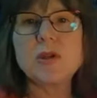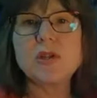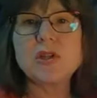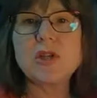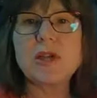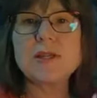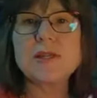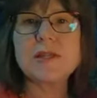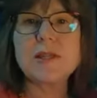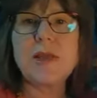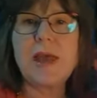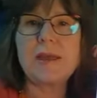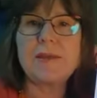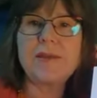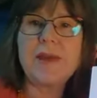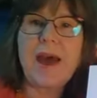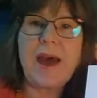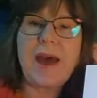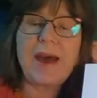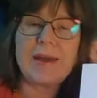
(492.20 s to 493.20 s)
just like
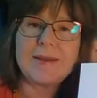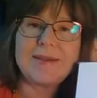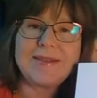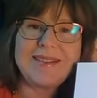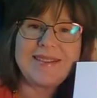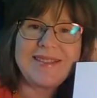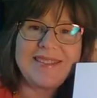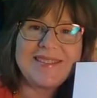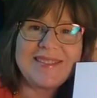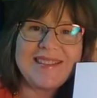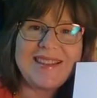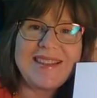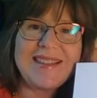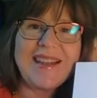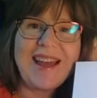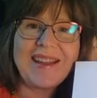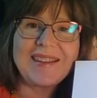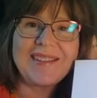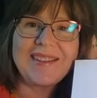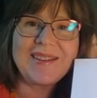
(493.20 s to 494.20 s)
that. Do you see
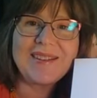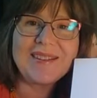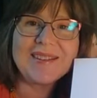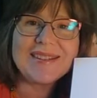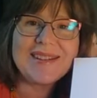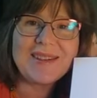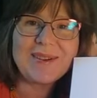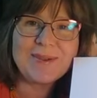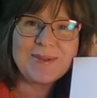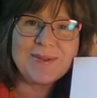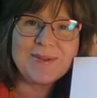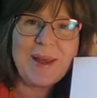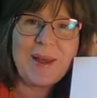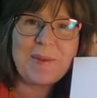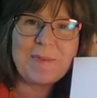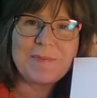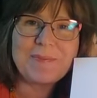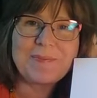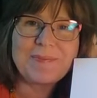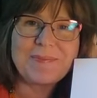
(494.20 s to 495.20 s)
that little teardrop?